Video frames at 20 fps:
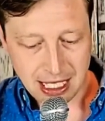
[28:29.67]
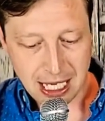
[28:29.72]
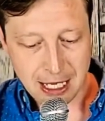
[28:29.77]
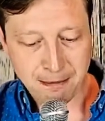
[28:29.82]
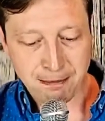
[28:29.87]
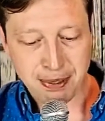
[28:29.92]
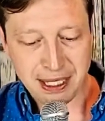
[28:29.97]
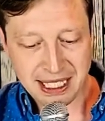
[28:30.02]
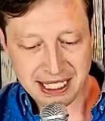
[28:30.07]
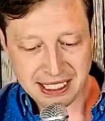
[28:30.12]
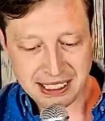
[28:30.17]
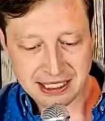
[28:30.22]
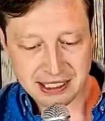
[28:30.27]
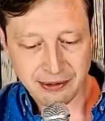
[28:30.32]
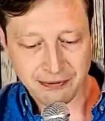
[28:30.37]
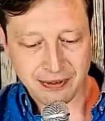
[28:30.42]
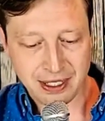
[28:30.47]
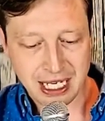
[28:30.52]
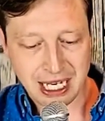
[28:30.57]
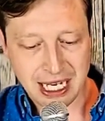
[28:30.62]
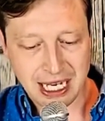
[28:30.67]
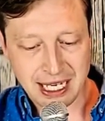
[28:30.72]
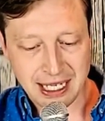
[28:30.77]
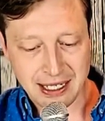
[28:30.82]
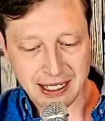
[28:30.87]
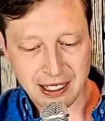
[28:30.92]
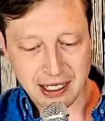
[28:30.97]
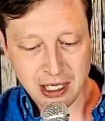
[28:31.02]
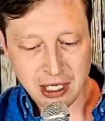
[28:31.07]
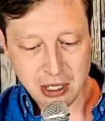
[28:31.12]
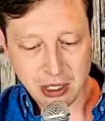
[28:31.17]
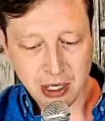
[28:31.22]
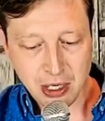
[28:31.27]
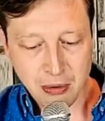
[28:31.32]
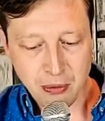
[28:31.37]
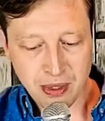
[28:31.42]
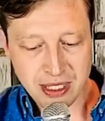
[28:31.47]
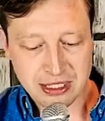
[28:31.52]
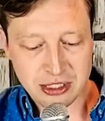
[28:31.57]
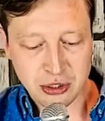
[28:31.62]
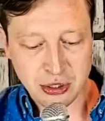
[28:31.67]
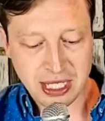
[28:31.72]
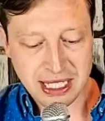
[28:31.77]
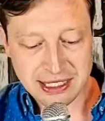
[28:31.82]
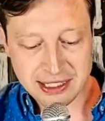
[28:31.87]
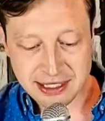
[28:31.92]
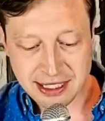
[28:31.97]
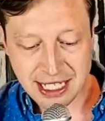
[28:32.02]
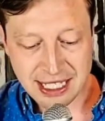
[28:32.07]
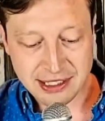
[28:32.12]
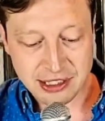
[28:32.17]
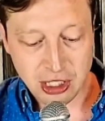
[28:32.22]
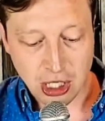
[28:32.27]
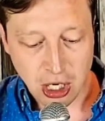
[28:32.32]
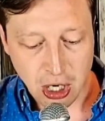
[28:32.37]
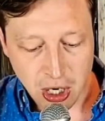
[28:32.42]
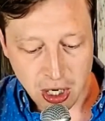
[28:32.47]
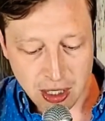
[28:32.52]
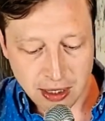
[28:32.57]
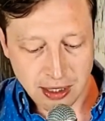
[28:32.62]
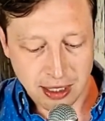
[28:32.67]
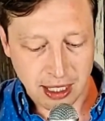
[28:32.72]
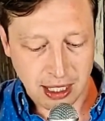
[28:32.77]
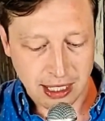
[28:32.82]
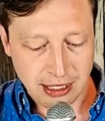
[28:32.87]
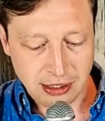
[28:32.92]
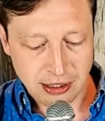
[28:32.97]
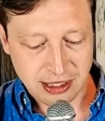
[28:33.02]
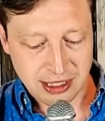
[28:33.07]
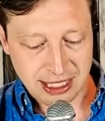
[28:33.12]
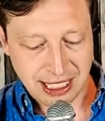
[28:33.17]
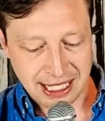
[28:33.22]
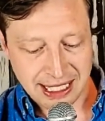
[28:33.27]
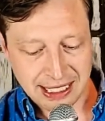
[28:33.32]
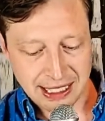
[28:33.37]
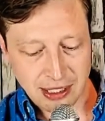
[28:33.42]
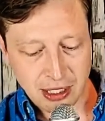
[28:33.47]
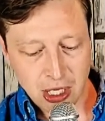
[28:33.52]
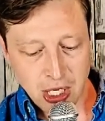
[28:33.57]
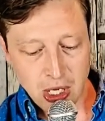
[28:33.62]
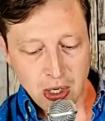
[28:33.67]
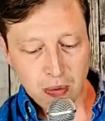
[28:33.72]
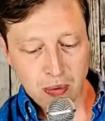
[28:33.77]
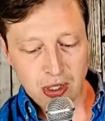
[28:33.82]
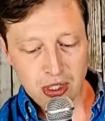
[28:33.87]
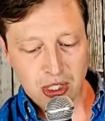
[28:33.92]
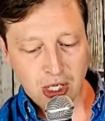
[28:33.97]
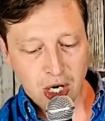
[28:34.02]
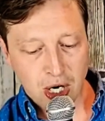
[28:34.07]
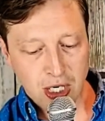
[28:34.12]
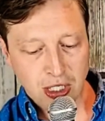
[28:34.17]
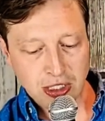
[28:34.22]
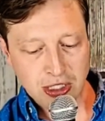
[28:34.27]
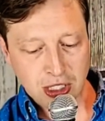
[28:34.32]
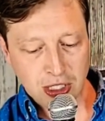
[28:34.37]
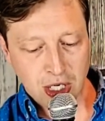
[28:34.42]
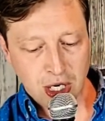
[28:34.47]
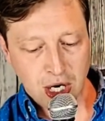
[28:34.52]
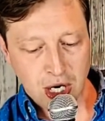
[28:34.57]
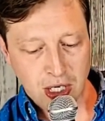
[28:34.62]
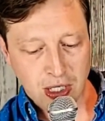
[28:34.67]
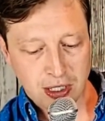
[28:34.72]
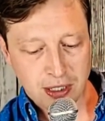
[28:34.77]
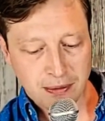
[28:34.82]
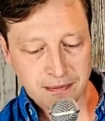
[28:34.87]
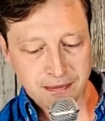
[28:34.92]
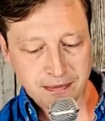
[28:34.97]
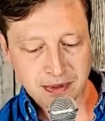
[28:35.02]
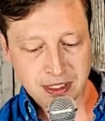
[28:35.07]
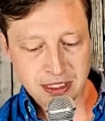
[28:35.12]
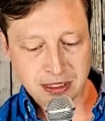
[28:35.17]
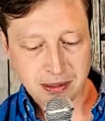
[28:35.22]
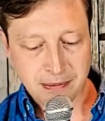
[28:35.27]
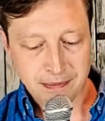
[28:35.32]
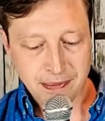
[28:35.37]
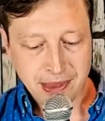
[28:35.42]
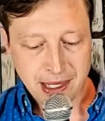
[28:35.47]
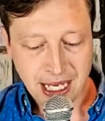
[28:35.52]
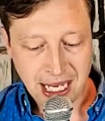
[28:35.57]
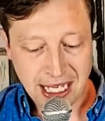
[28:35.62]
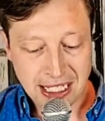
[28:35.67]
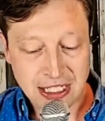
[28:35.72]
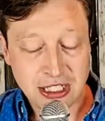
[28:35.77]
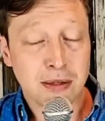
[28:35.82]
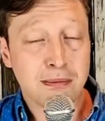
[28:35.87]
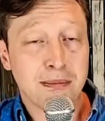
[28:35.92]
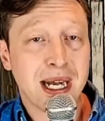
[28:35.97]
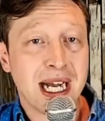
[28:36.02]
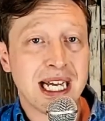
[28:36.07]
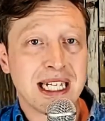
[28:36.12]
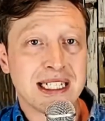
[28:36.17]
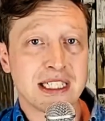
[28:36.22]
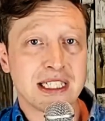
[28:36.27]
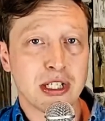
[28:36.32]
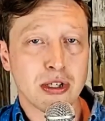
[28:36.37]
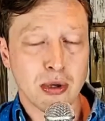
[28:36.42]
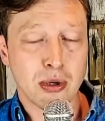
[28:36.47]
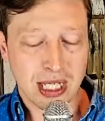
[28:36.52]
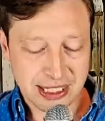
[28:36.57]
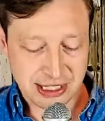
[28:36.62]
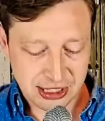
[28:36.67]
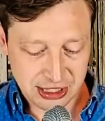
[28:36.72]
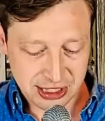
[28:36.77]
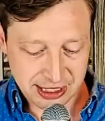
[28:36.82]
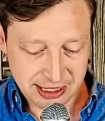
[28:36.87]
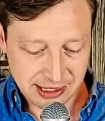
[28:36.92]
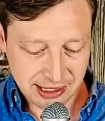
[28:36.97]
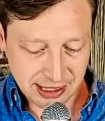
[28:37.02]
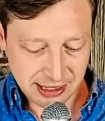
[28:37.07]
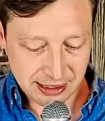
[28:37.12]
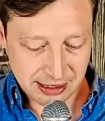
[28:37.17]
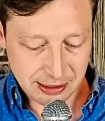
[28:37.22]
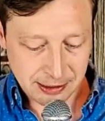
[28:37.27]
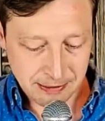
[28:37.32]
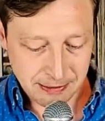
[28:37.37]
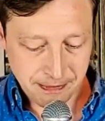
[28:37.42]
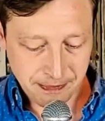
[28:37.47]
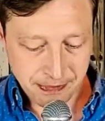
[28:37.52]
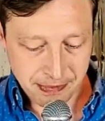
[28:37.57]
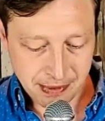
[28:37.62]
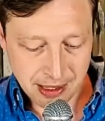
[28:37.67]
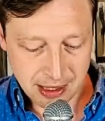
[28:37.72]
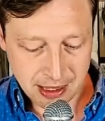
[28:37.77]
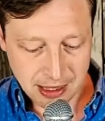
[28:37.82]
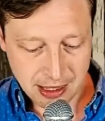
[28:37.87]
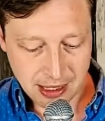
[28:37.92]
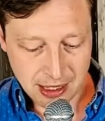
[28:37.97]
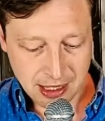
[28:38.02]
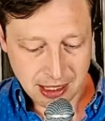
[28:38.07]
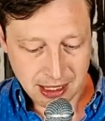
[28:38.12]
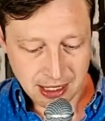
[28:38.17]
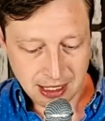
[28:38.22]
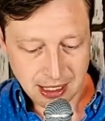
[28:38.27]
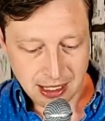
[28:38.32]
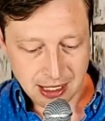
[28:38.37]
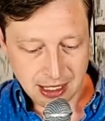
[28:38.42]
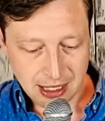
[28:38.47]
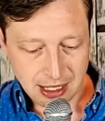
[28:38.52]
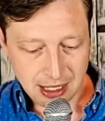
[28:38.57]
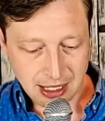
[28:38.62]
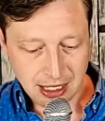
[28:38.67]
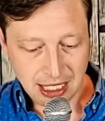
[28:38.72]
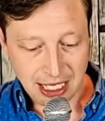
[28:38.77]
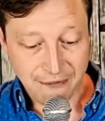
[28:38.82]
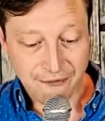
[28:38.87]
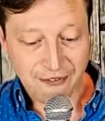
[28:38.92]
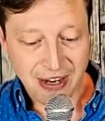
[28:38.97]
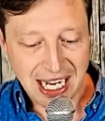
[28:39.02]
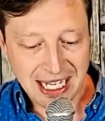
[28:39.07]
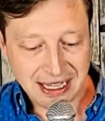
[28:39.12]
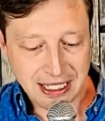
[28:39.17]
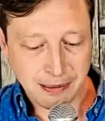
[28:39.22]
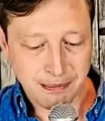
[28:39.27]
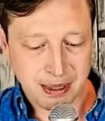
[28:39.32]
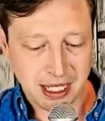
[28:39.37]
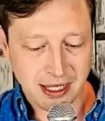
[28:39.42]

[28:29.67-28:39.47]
And peace of God, which transcends all understanding, will guard your hearts and your minds in Christ Jesus. And finally,